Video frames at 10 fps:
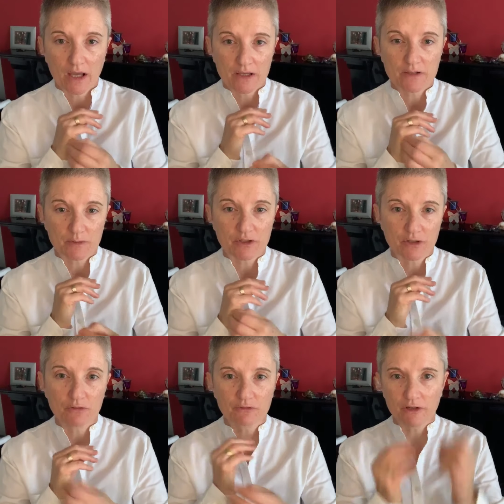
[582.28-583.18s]
Switch it
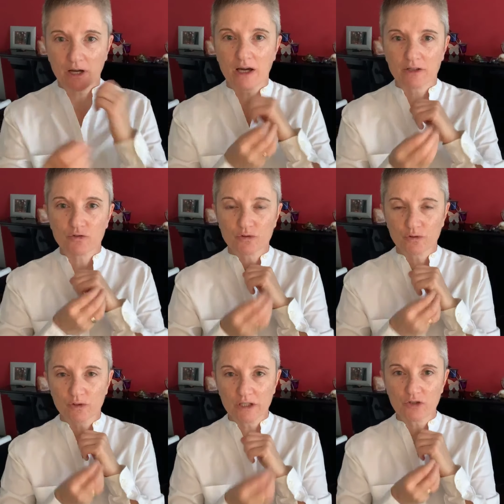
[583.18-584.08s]
over. I
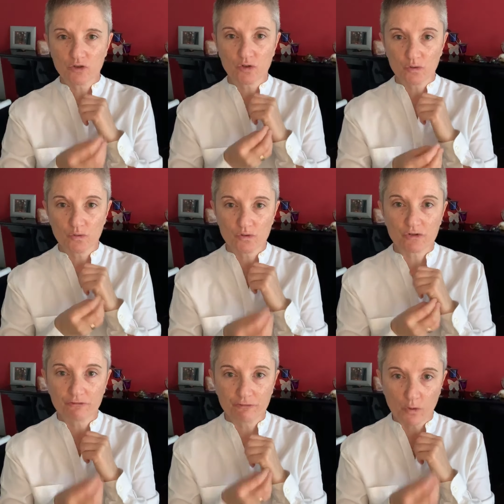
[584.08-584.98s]
truly choose
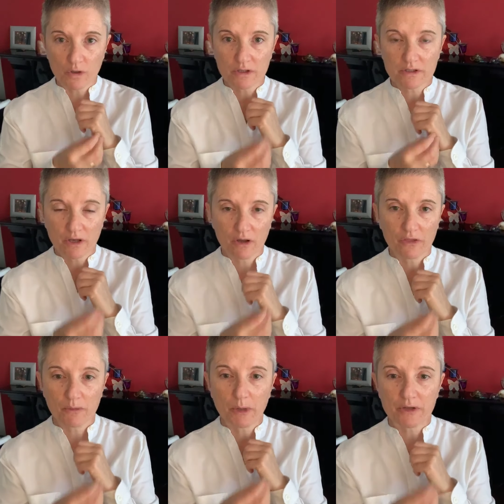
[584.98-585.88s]
to focus on
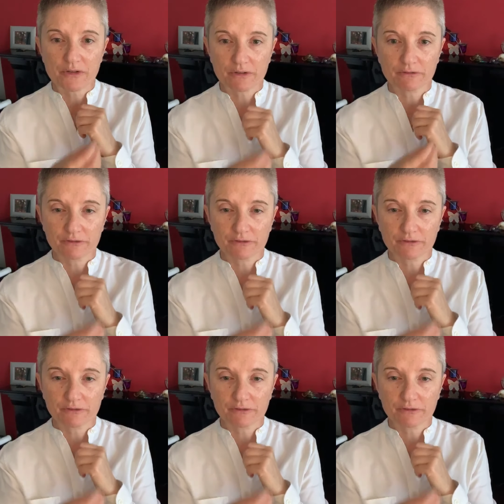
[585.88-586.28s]
the positive.